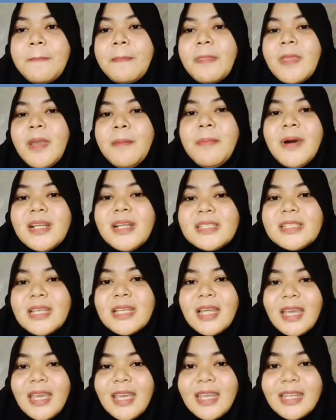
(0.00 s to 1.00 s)
But
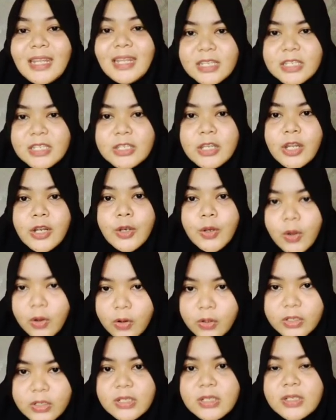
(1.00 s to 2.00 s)
it is not
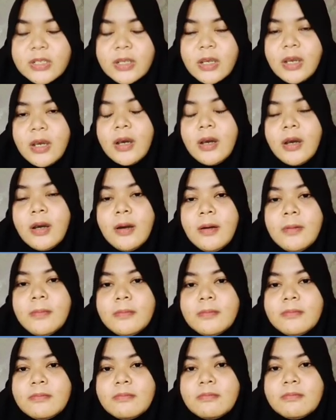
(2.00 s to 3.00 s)

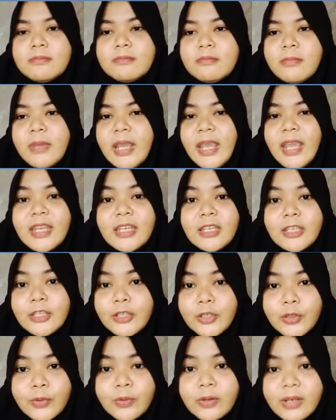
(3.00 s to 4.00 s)
a
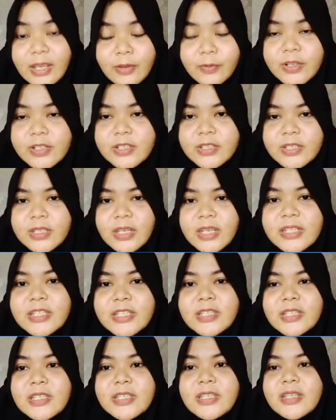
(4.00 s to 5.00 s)
new language. It's
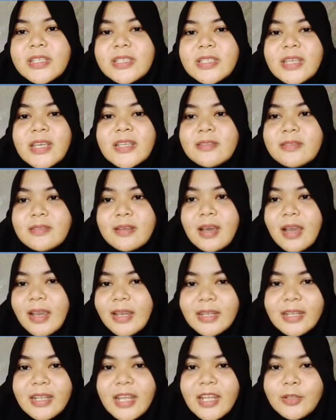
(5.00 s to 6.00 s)
just a
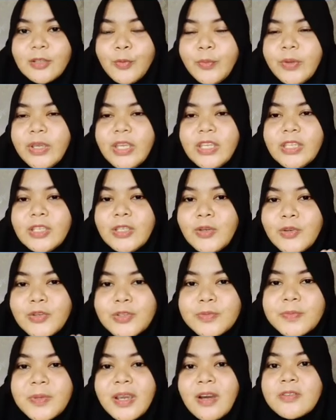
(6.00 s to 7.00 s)
sign that we use
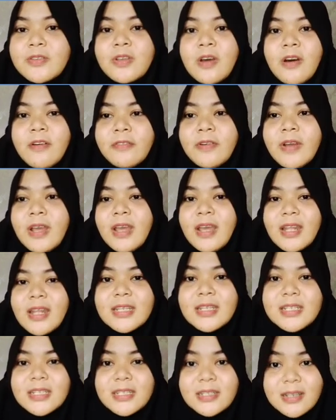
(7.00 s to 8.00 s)
because of the
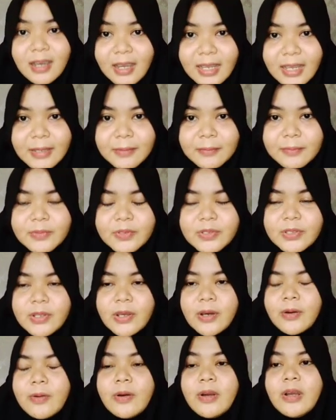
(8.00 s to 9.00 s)
time.
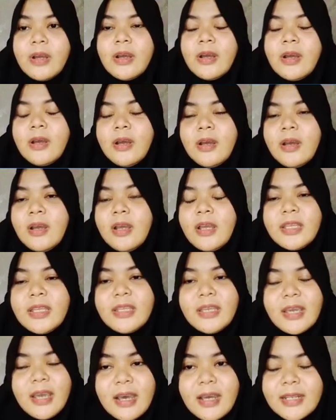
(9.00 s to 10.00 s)
So
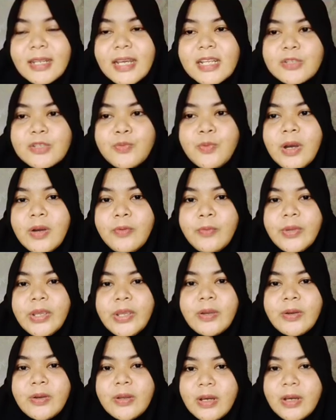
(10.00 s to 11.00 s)
yeah, that's what we
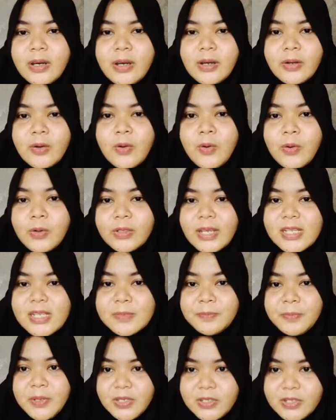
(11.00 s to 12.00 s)
call as
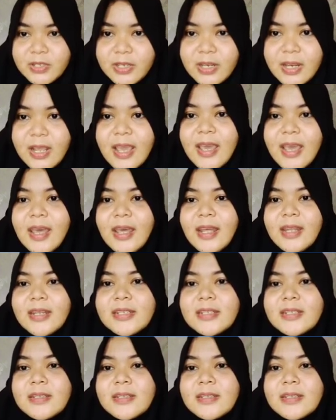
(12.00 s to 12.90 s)
pidgin, and